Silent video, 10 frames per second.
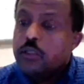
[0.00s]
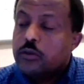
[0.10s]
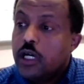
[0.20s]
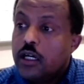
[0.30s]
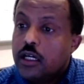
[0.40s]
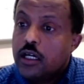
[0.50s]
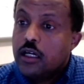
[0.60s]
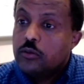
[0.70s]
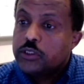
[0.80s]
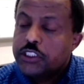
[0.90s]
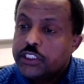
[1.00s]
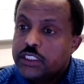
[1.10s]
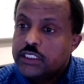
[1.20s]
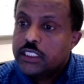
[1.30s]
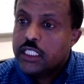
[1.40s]
uh, which
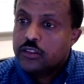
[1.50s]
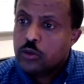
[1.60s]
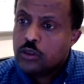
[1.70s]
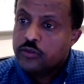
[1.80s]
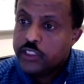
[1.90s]
is the twelve